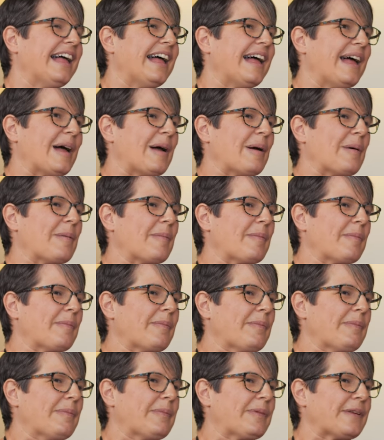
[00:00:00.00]
Um,
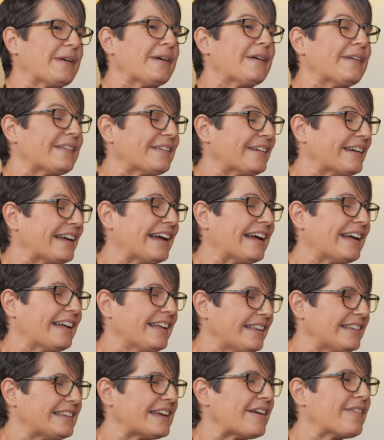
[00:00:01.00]
so, so, yeah,
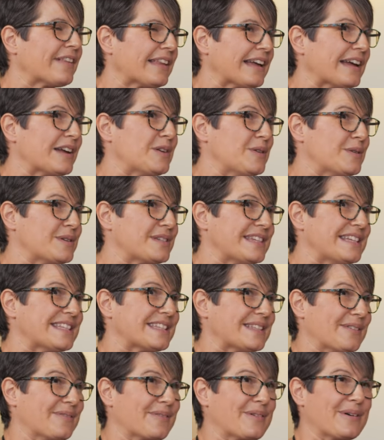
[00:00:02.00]
definitely a huge
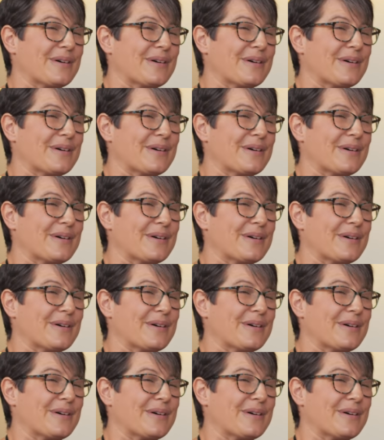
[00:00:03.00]
season of